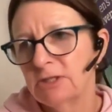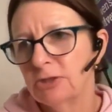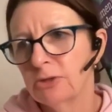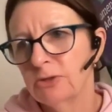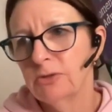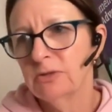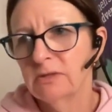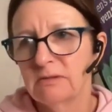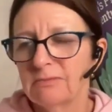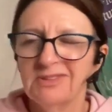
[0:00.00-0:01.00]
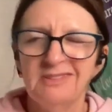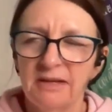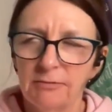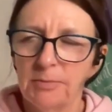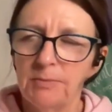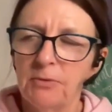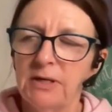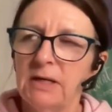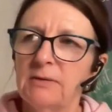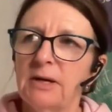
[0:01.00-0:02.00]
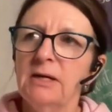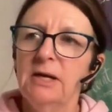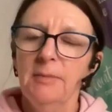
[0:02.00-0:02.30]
it would never be pointing anyway,